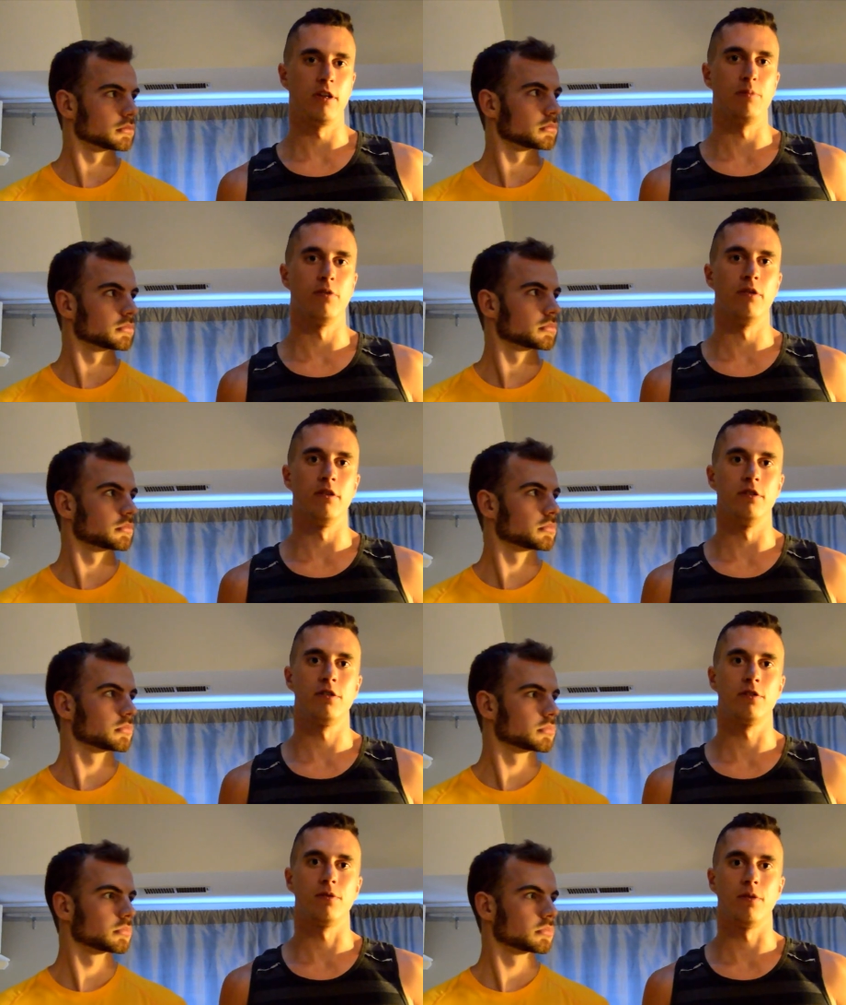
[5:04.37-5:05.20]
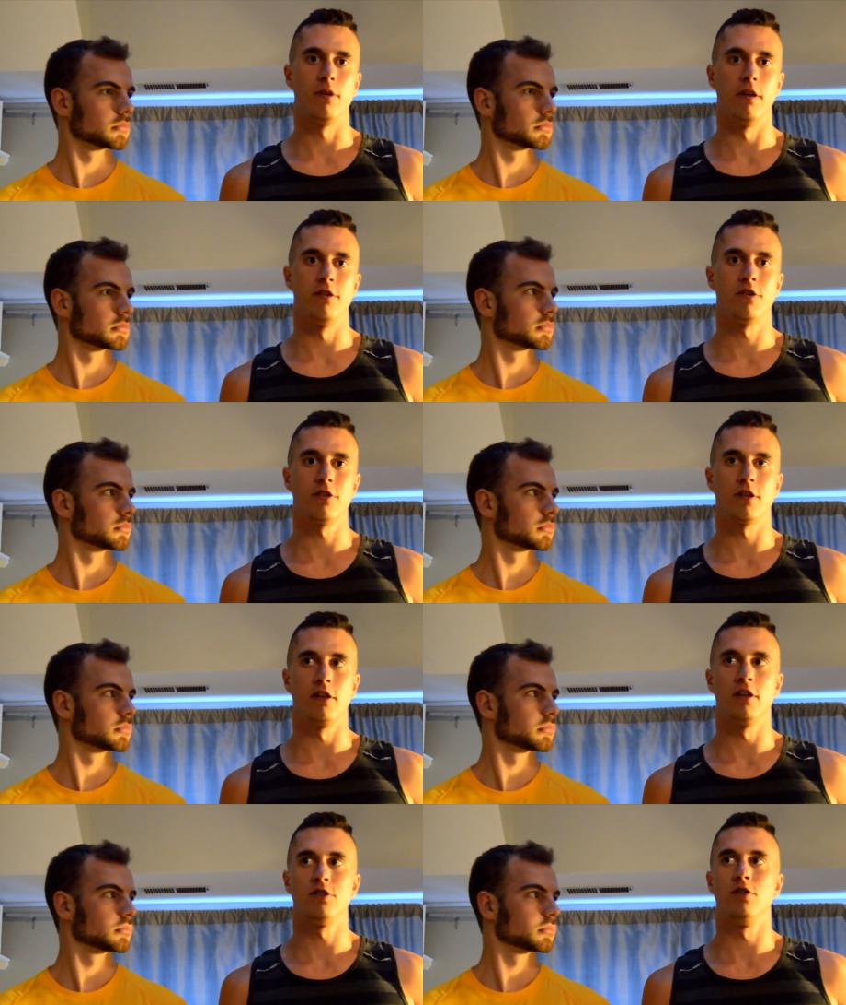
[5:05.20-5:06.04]
Speaker 1: pointless and it's just
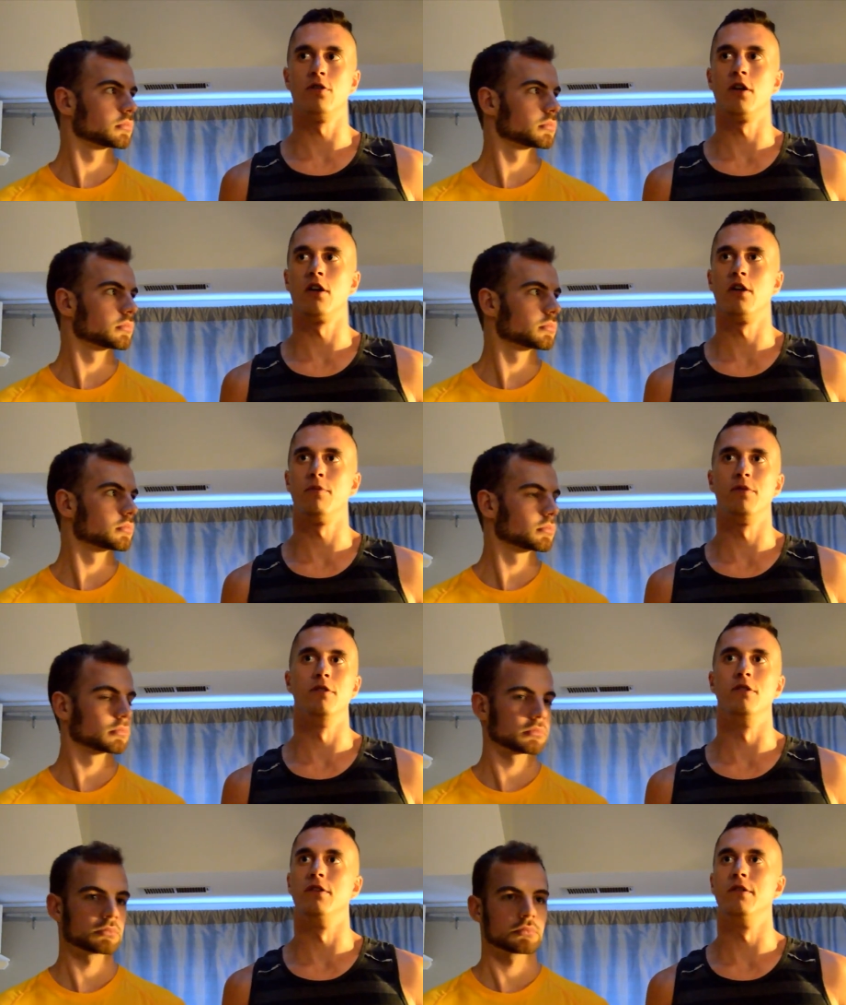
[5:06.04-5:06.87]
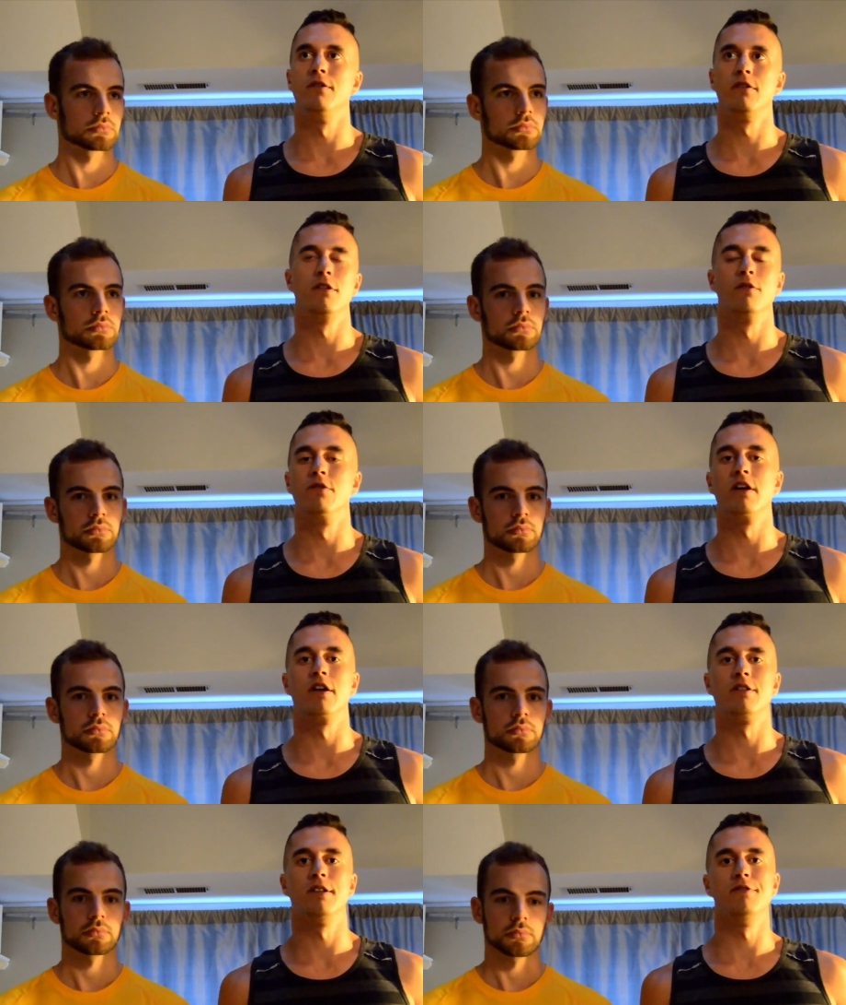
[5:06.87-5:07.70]
going to get you caught up in you know
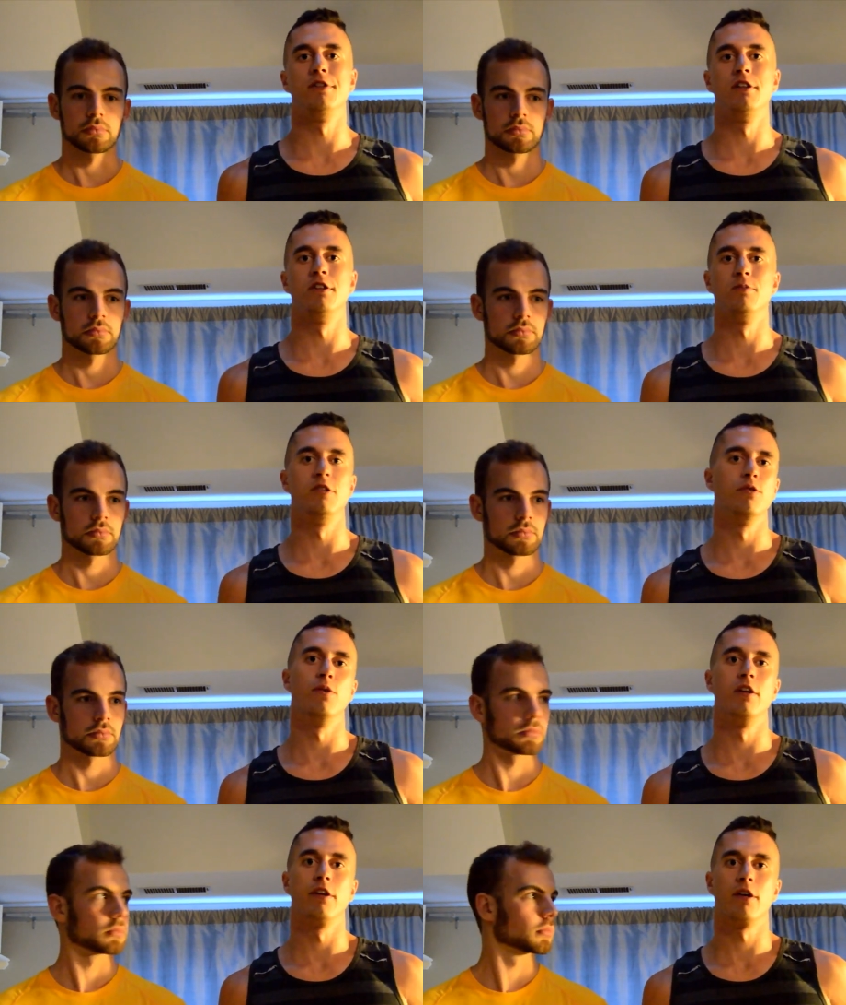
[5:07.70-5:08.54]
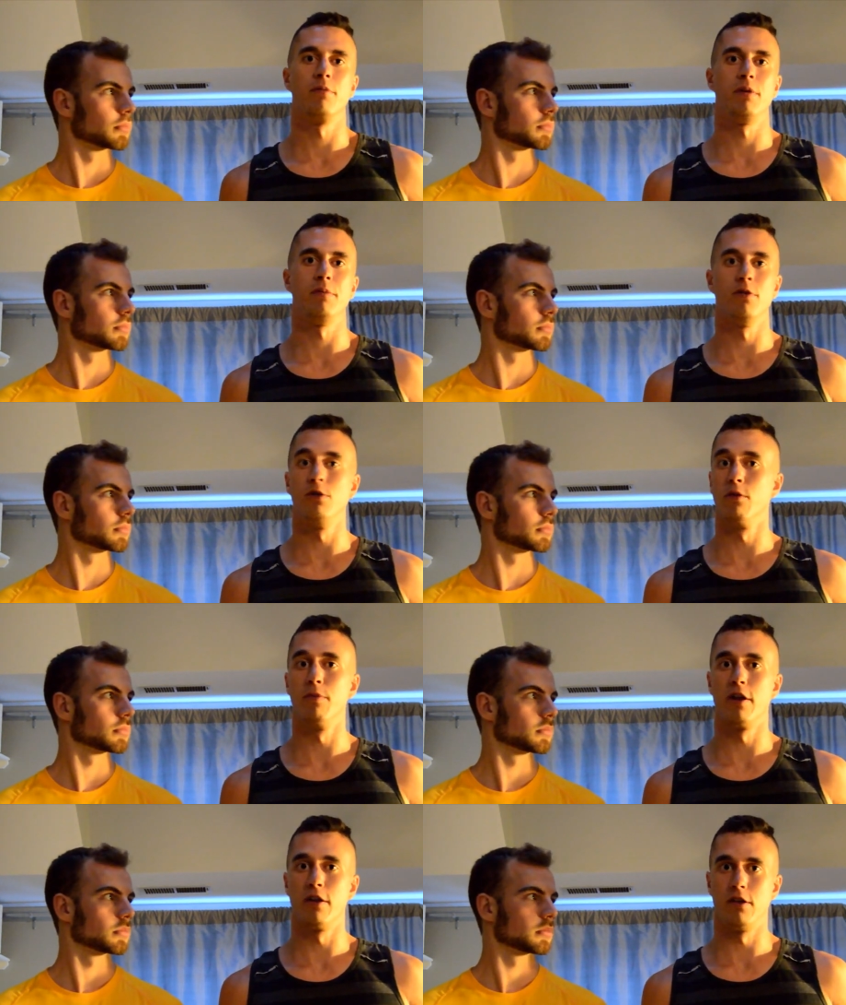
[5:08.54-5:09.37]
negativity to be dwelling on people who
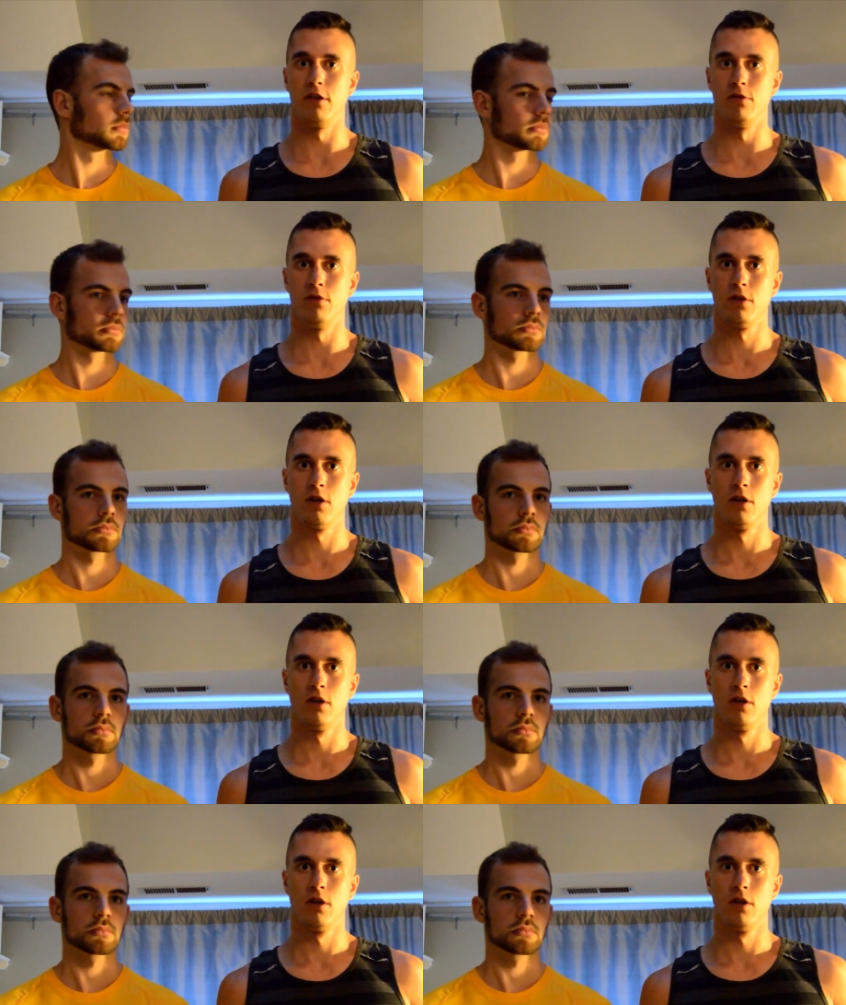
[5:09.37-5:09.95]
are better than you